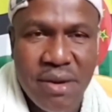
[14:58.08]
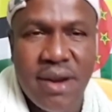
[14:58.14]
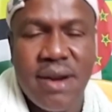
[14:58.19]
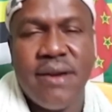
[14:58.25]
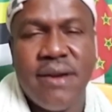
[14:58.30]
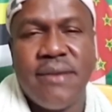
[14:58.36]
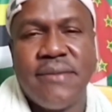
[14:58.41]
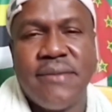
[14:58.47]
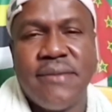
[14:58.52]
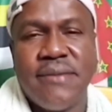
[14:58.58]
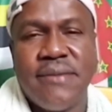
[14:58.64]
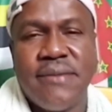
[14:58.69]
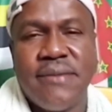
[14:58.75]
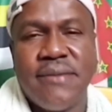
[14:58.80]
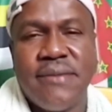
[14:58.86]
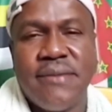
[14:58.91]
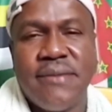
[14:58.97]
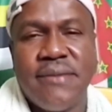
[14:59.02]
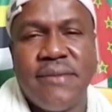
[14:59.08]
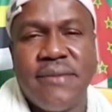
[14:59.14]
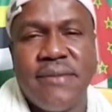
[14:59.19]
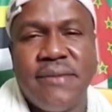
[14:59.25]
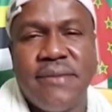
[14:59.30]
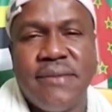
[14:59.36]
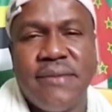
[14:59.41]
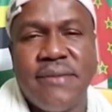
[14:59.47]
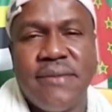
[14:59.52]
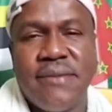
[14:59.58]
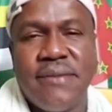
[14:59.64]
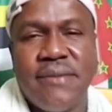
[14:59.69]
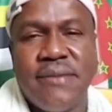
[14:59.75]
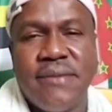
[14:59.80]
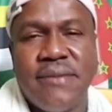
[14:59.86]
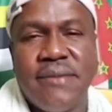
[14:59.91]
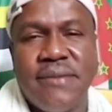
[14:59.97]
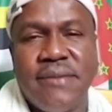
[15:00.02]

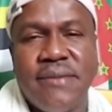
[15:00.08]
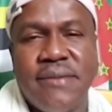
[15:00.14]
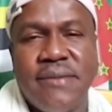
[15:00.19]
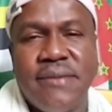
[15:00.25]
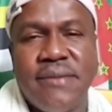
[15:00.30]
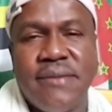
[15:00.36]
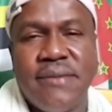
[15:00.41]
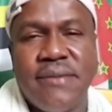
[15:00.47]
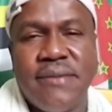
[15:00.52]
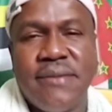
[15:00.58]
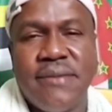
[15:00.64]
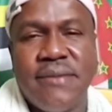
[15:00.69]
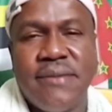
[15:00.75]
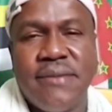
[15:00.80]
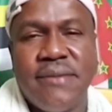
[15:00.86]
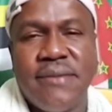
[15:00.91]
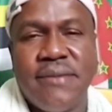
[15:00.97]
No words are spoken by the person on screen.